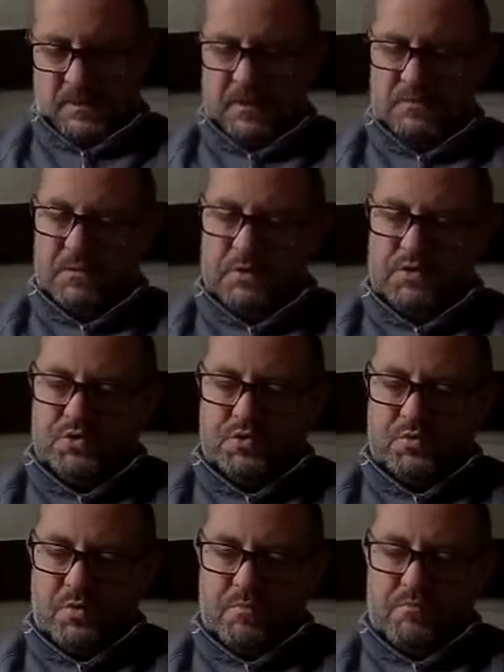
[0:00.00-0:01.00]
I'm not sure
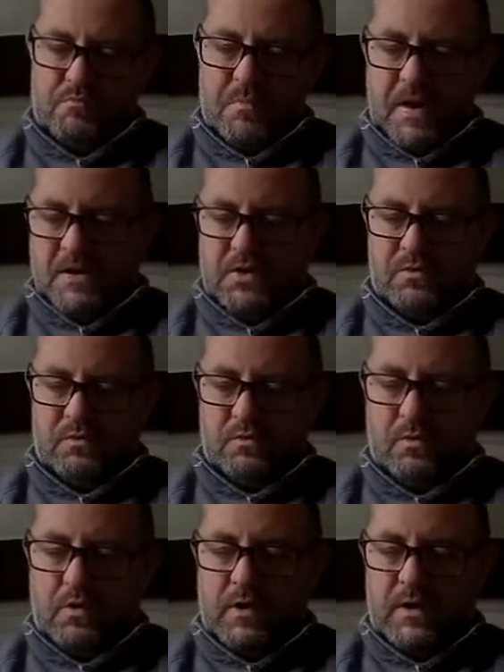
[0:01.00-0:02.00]
what micro
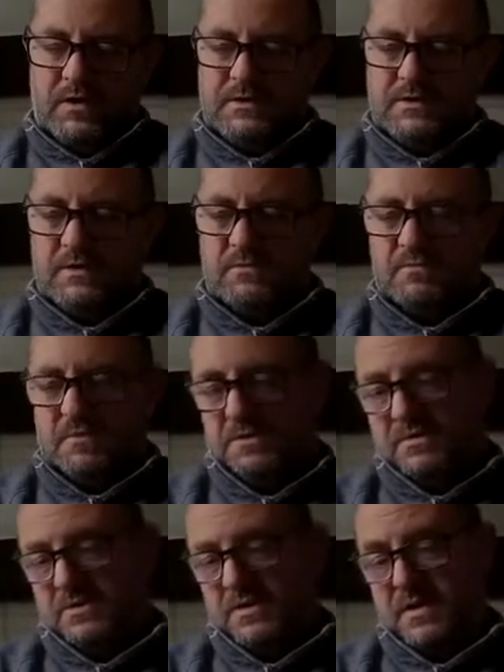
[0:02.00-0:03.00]
lock is, but
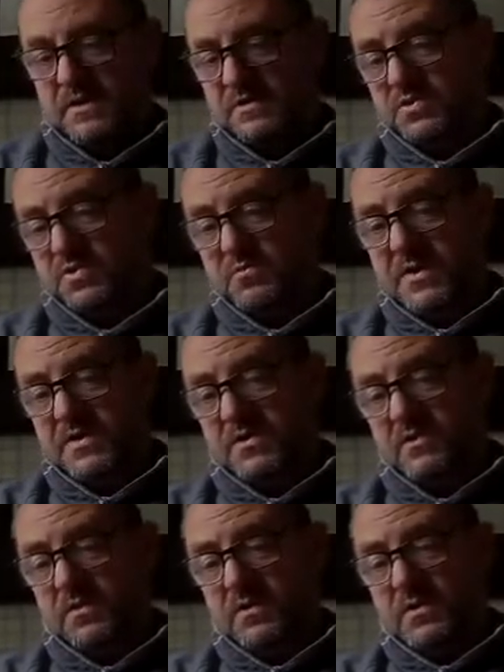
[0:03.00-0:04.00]
it's got micro
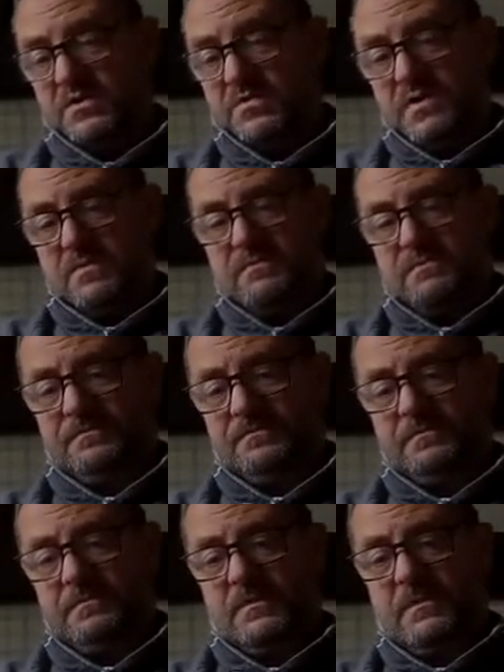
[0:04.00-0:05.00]
lock as well.
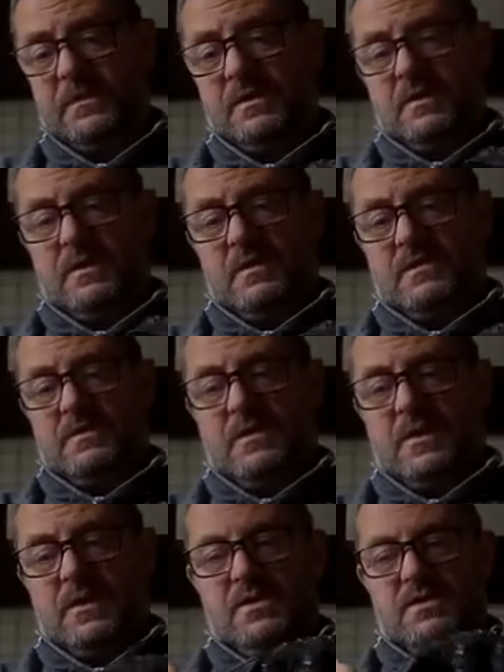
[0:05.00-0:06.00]
So
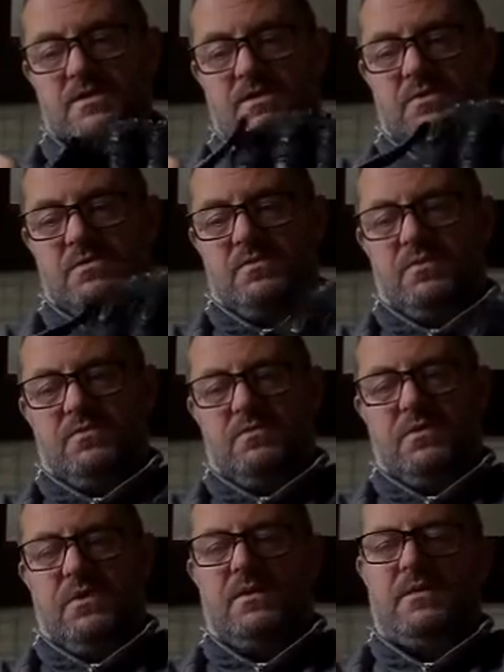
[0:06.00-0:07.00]
again, you sort of pull
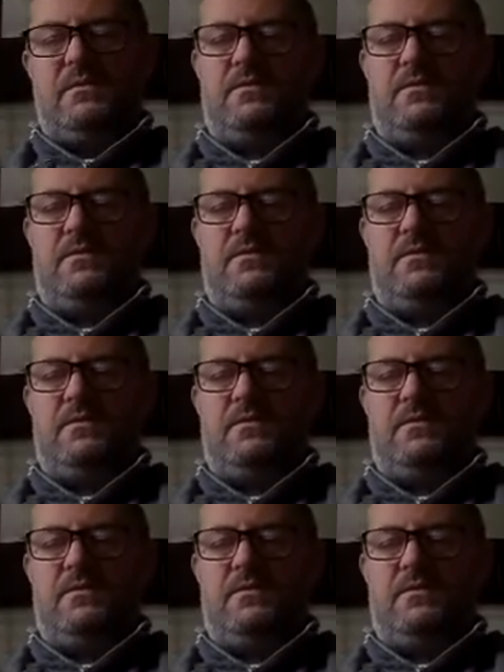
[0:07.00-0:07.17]
that,